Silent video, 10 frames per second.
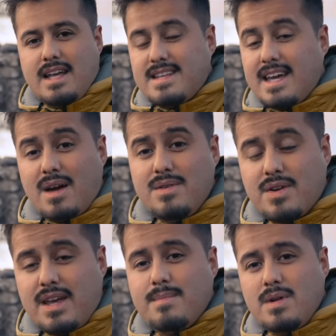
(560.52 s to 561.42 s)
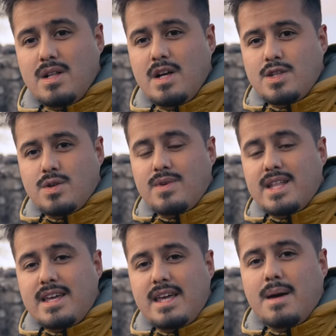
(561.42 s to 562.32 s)
and take out your gimbal to
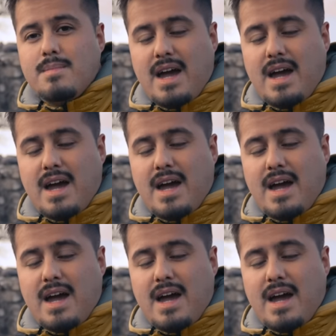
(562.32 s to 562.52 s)
really